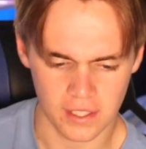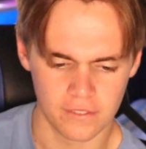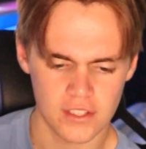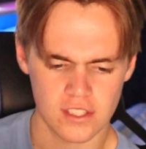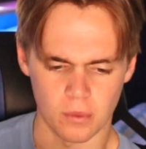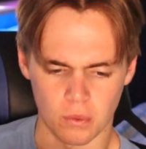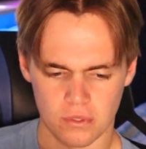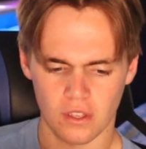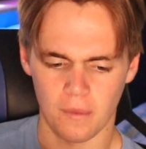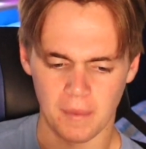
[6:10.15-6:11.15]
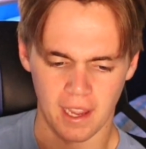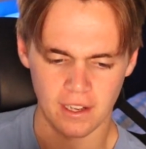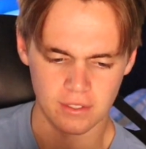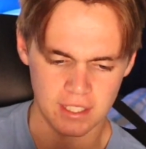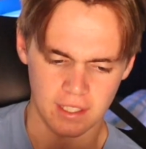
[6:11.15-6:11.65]
The Invincibles. Oh man,
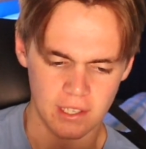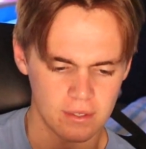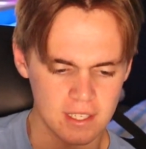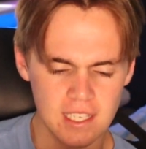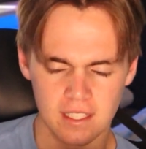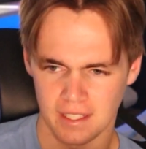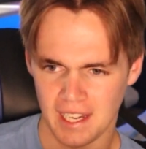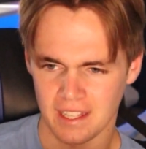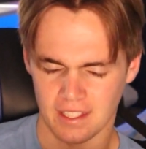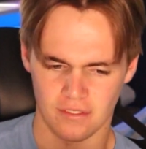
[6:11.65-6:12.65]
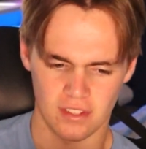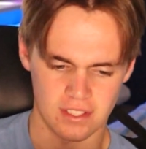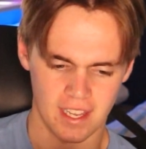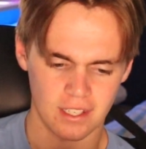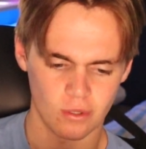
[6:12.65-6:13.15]
I don't need I don't need anything for
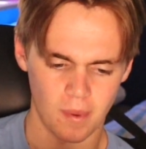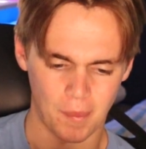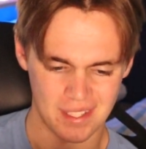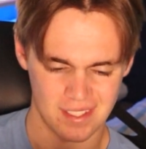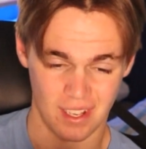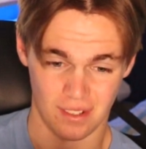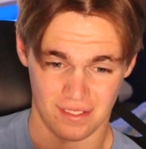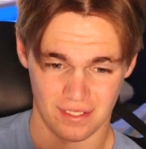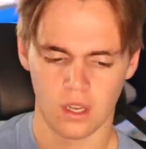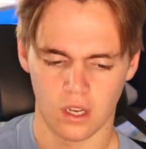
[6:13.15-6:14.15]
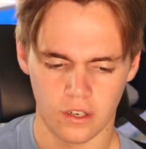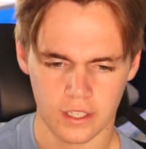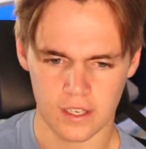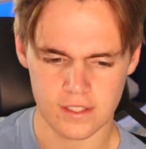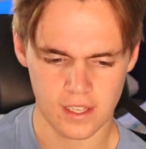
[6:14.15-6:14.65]
this. I can do it by myself.
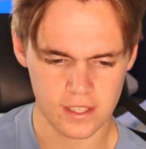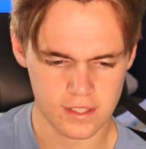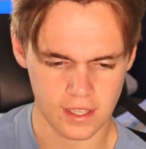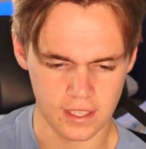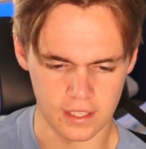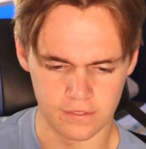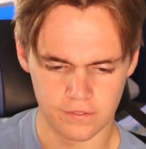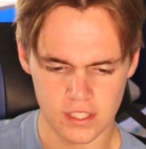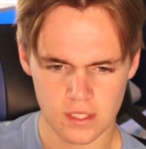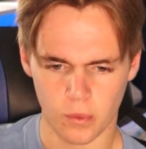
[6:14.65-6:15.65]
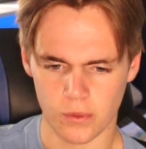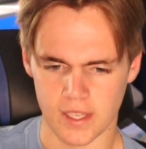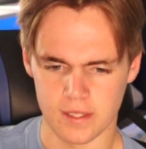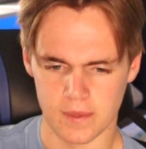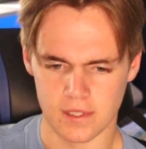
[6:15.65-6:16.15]
Alright guys, that is the Invincibles
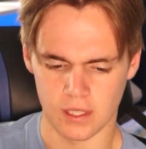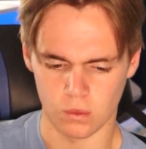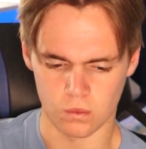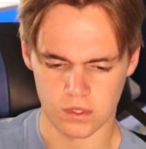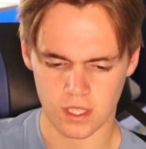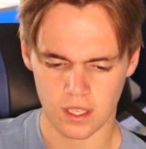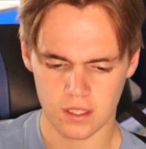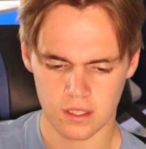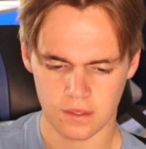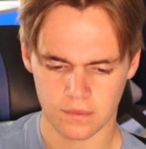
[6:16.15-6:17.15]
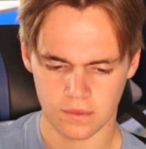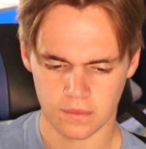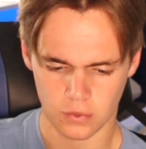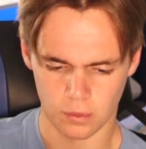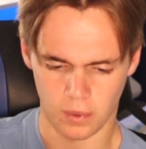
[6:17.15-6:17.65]
SBC all done.
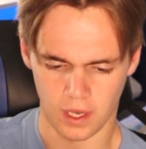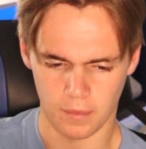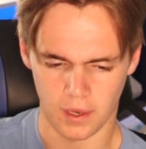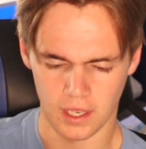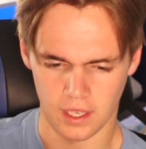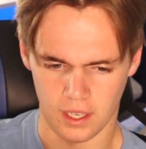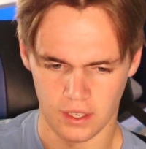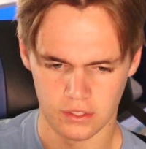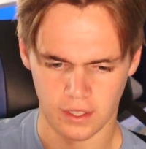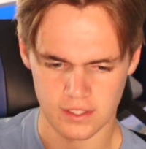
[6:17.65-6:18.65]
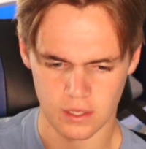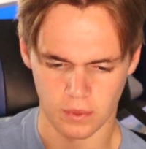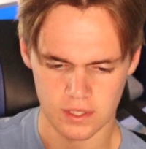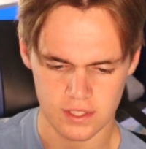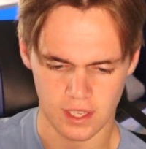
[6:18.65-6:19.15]
Goodbye my uh,
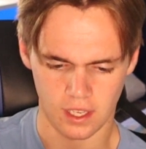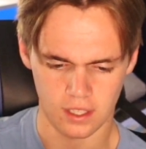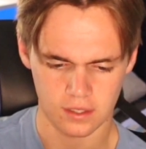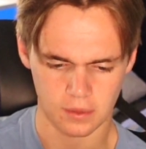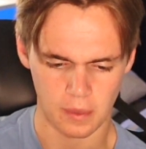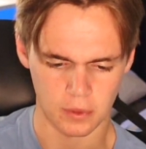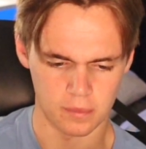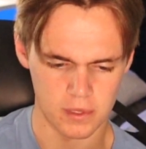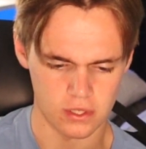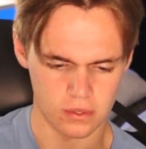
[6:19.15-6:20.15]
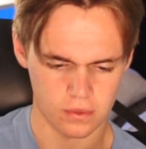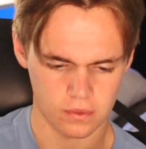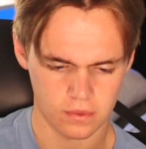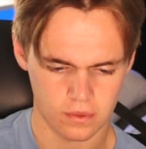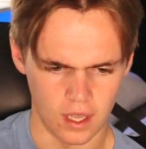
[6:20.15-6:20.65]
91 Solar. I'm gonna miss you.
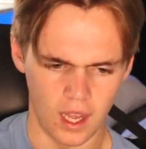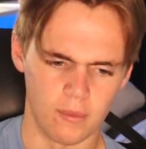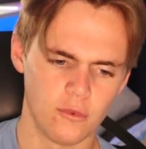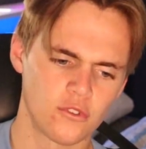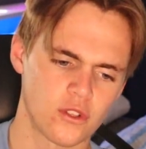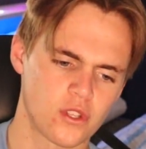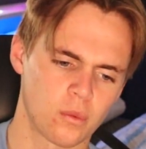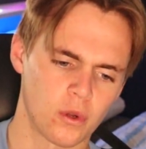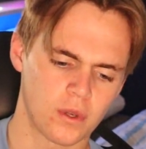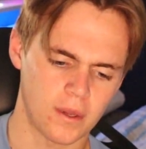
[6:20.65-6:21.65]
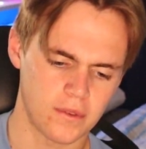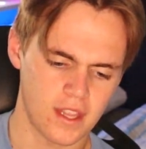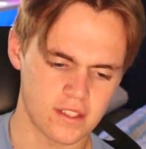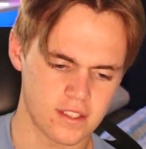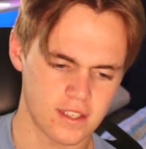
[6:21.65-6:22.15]
Uh, moving on to the World Cup
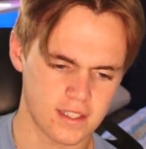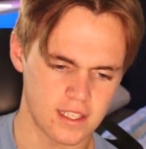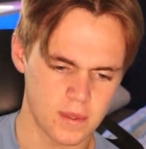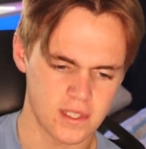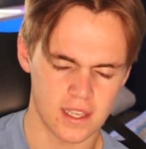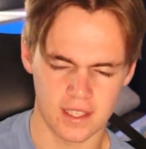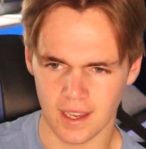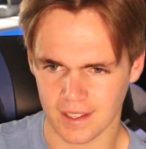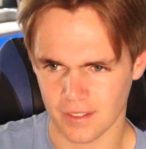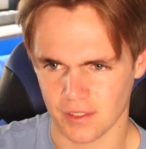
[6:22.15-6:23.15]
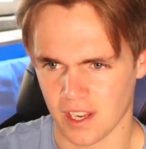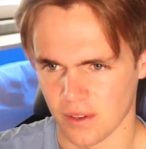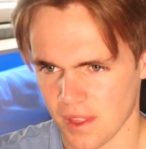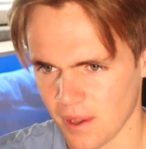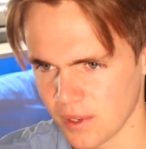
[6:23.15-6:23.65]
2006 SBC. Yeah, Kevin
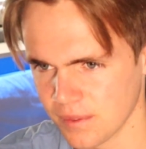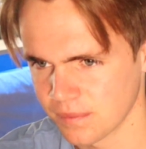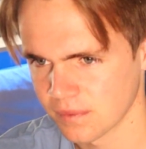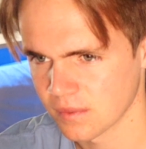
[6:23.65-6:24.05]
can't do that one.